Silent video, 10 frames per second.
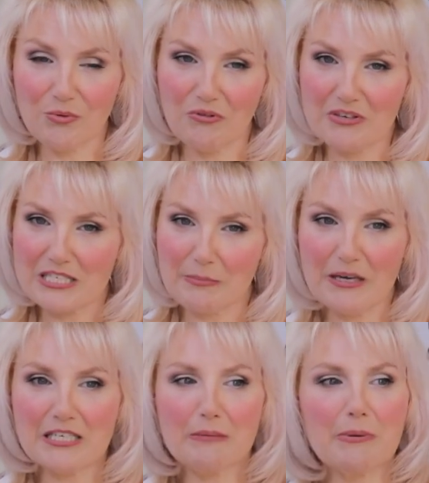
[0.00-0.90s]
We were
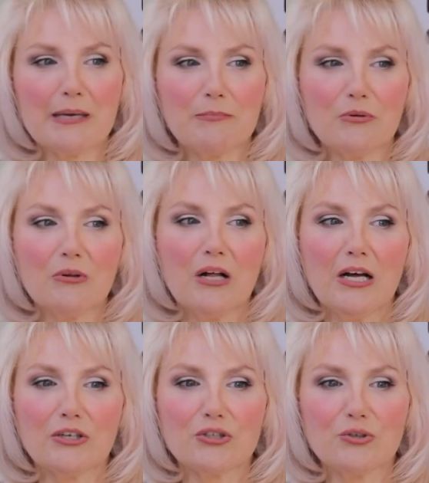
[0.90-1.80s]
expecting people
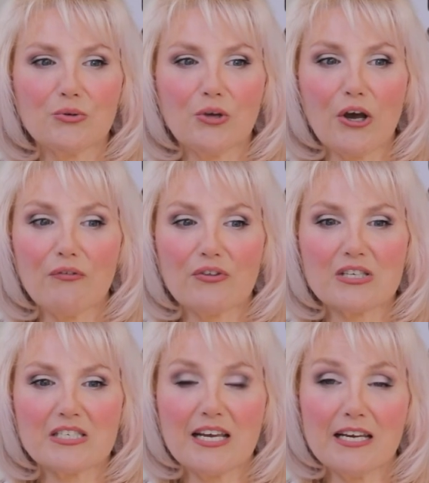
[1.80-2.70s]
to go for the
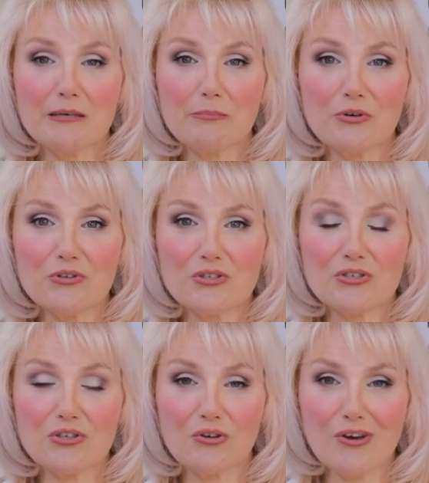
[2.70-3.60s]
standard
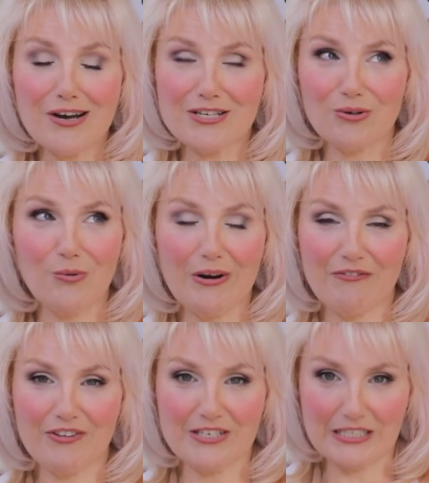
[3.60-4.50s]
boxes. You guys all
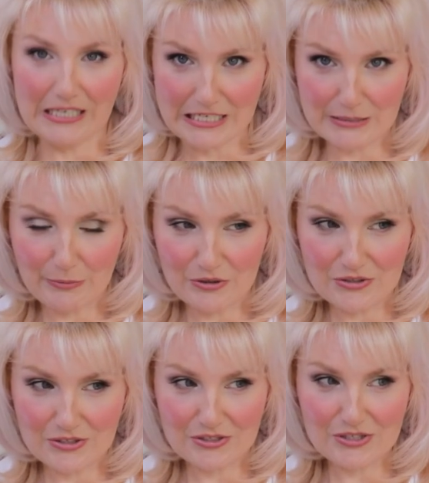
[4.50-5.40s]
went for the deluxe
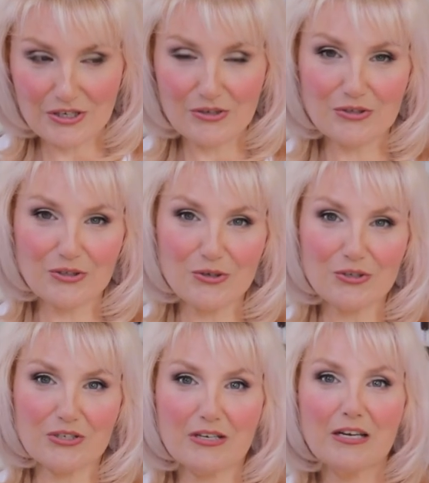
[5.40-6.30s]
boxes. So
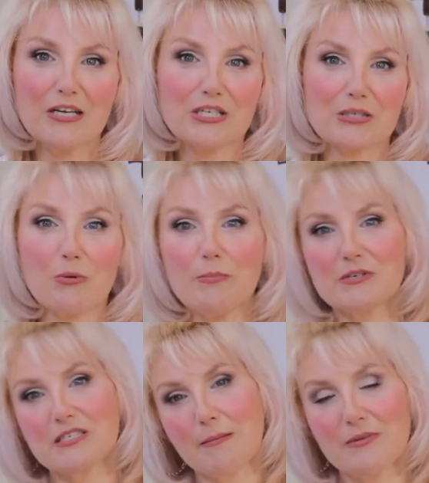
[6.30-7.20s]
Susan
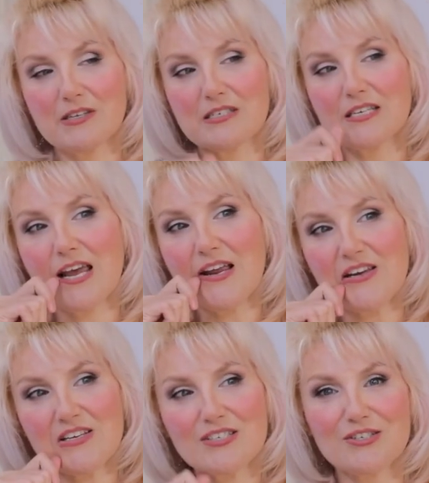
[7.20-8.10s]
swapped some of the
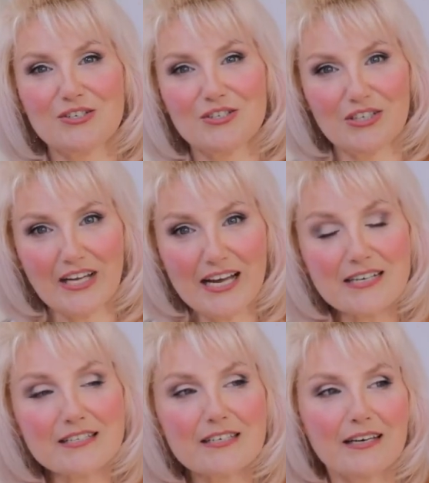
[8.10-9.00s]
standards to
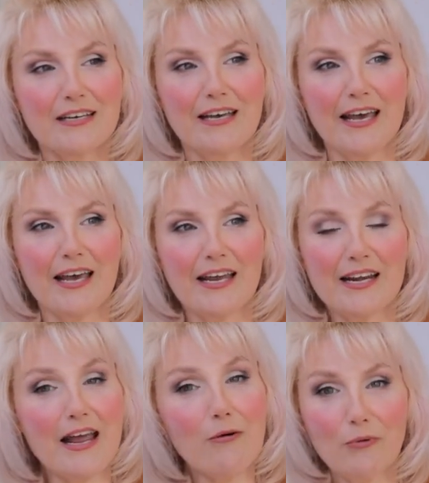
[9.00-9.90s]
deluxe,
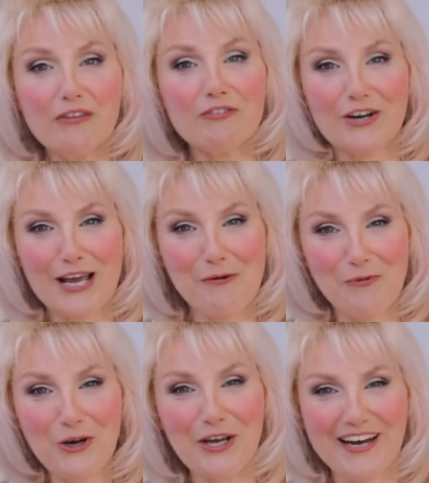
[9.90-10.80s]
and now we've got our
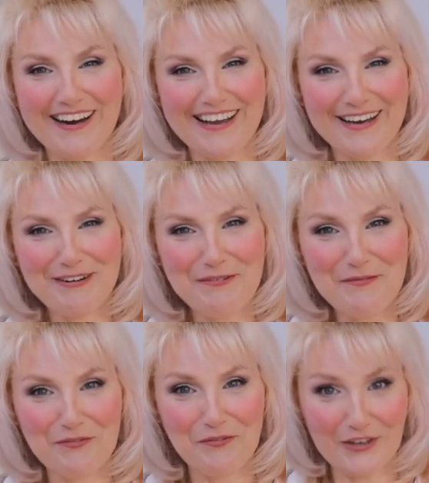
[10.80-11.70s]
work cut out
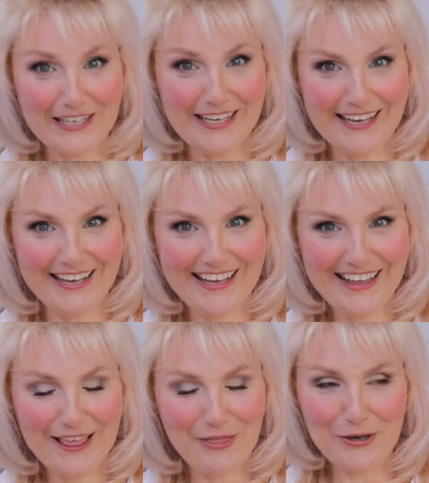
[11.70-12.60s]
filling
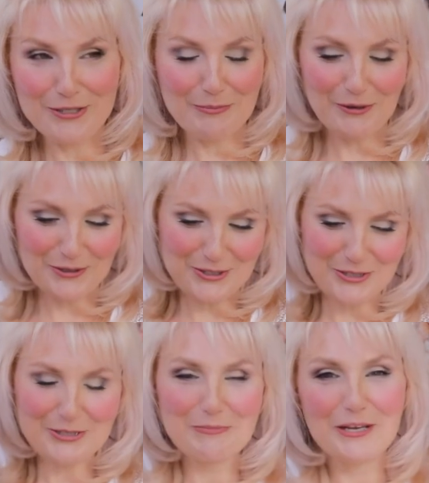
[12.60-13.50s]
those
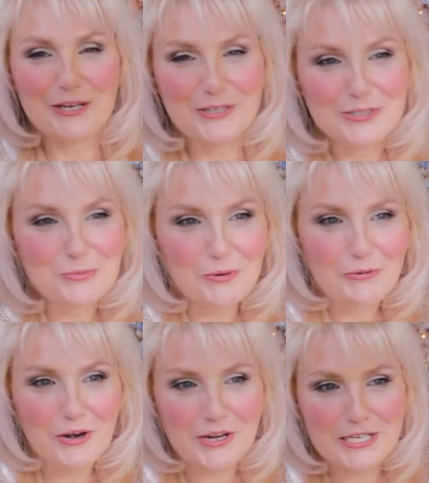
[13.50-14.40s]
boxes, because we
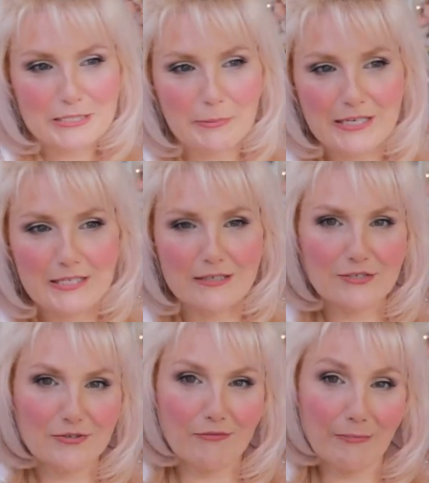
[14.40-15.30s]
were only expecting to
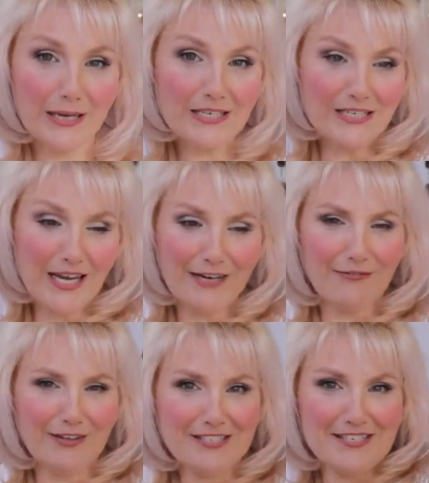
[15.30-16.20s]
sort of make 10
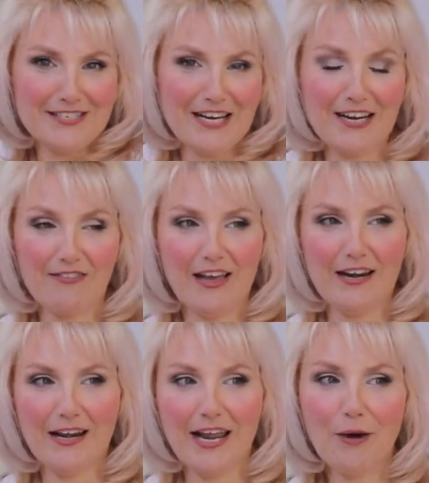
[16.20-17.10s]
of this and 10 of
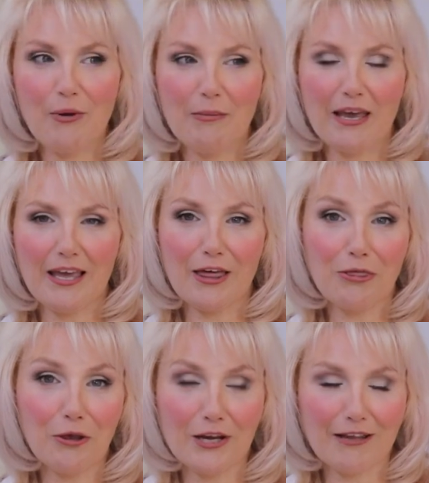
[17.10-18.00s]
that, and now we're making
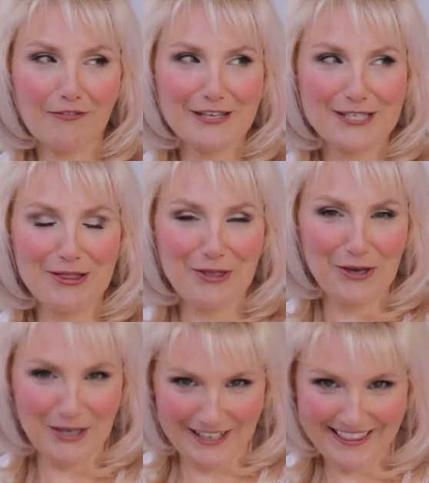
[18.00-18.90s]
30 of this and
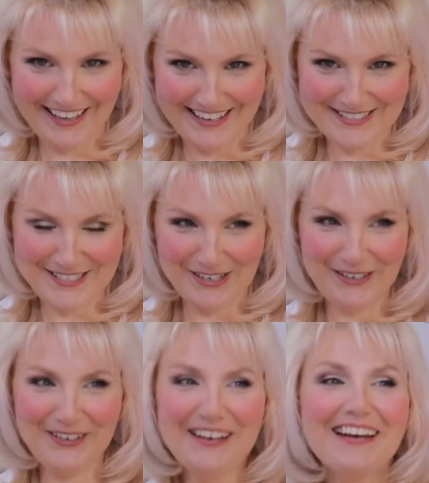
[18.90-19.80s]
30 of that.
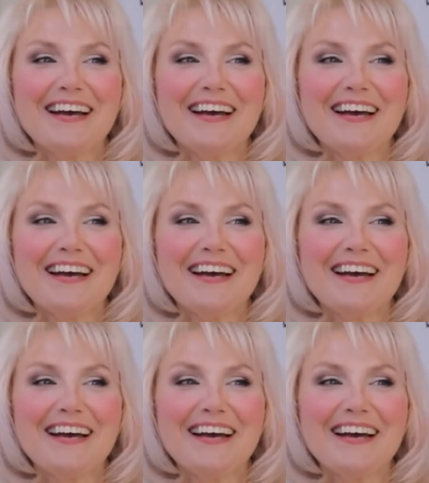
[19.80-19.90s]
So...